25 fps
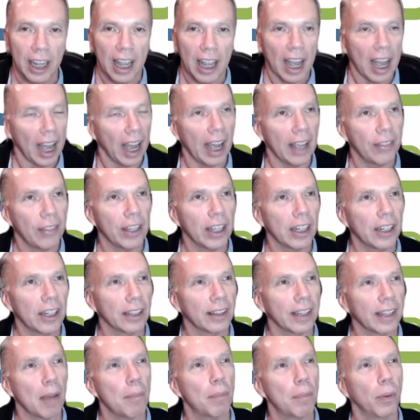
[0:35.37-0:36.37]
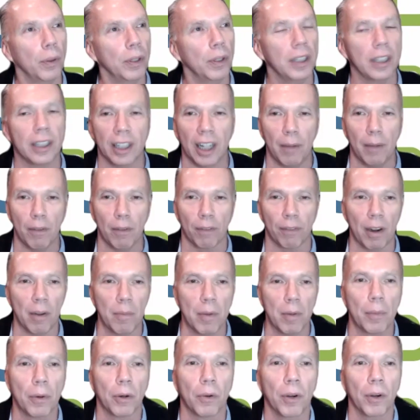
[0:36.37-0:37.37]
I think at that point in time, if I
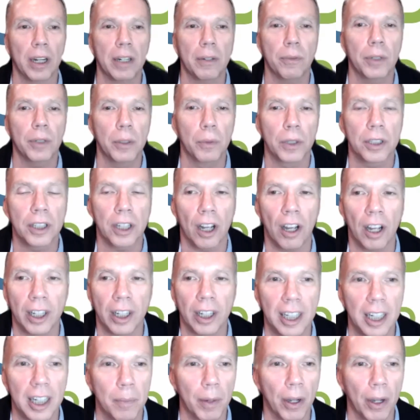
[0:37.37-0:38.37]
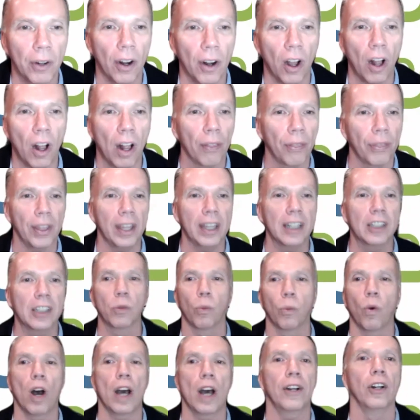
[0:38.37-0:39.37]
remember right, we were talking about all things
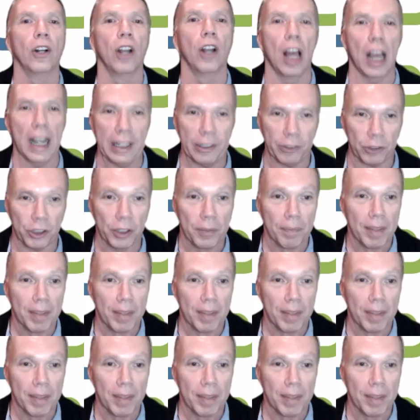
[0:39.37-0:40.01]
water lines.